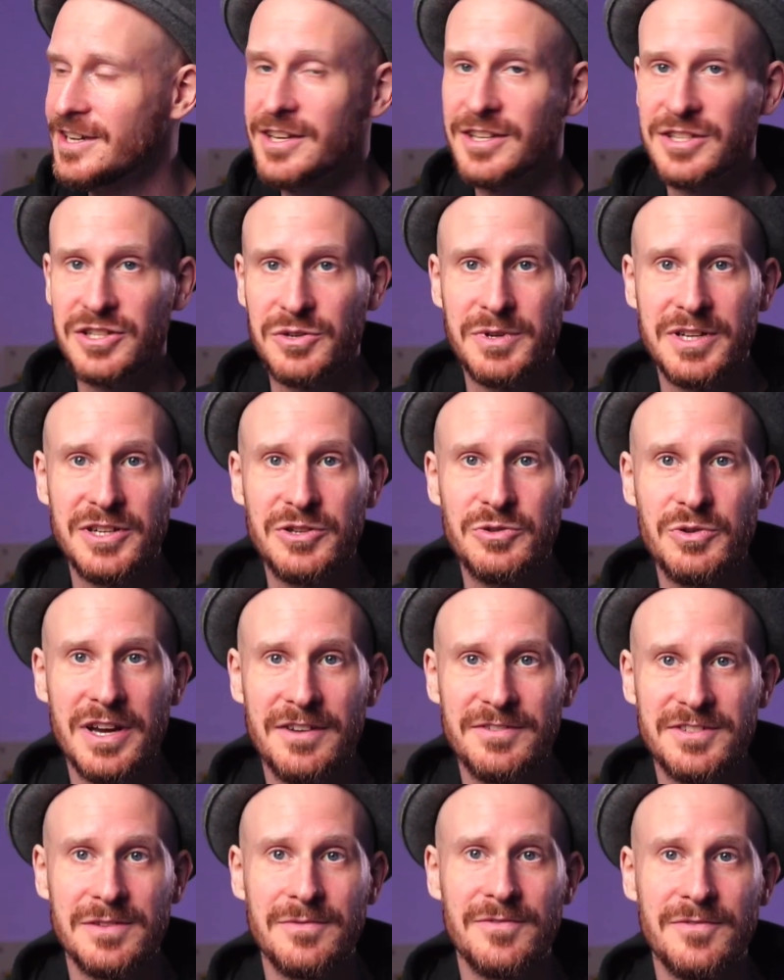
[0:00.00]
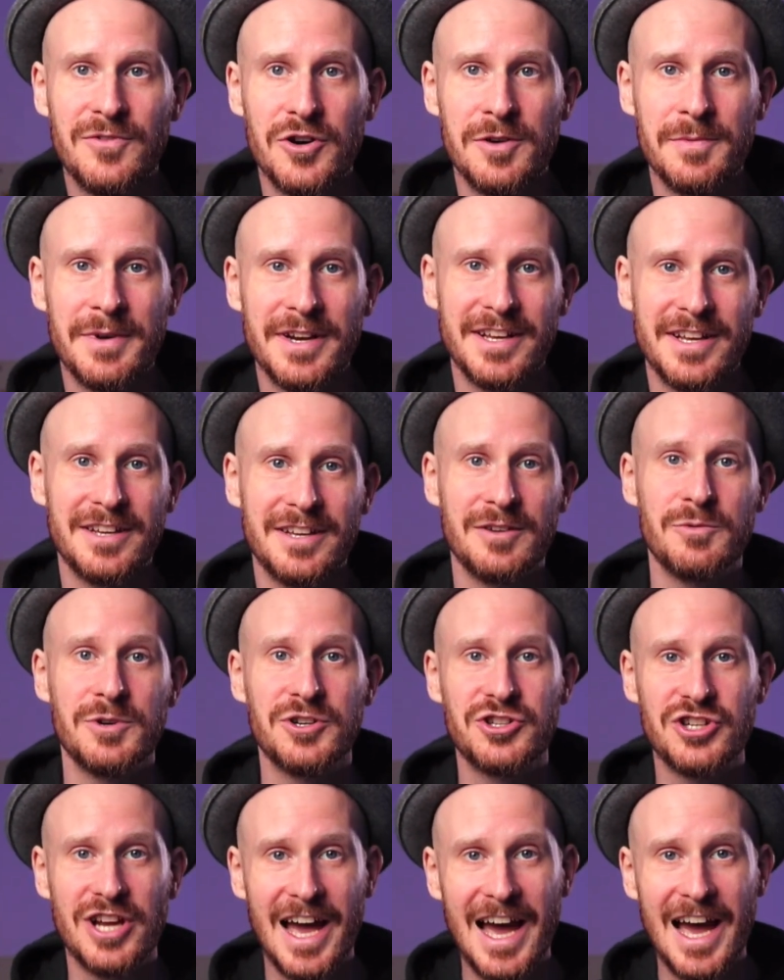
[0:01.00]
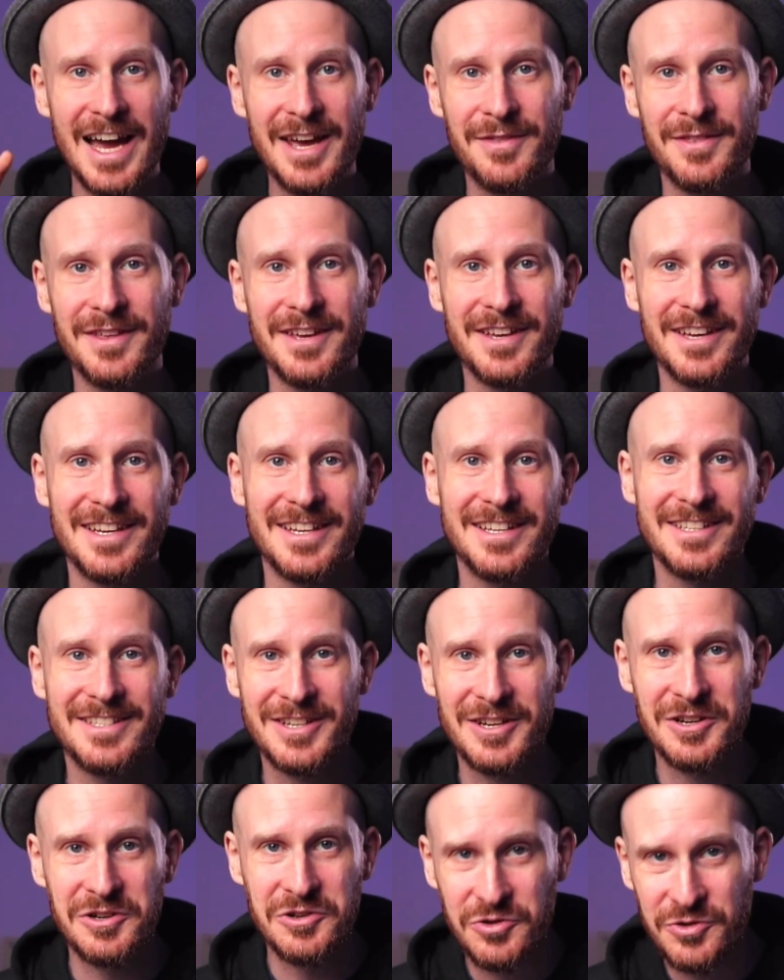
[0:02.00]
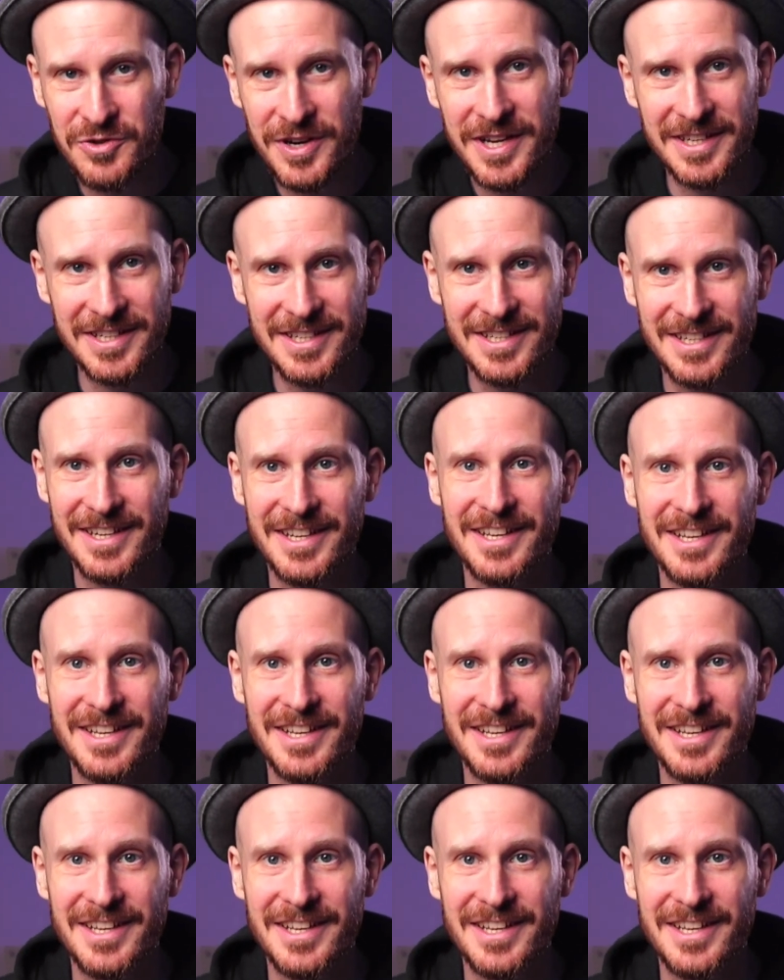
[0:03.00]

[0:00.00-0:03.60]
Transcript: So we do have some formatting, which I think is great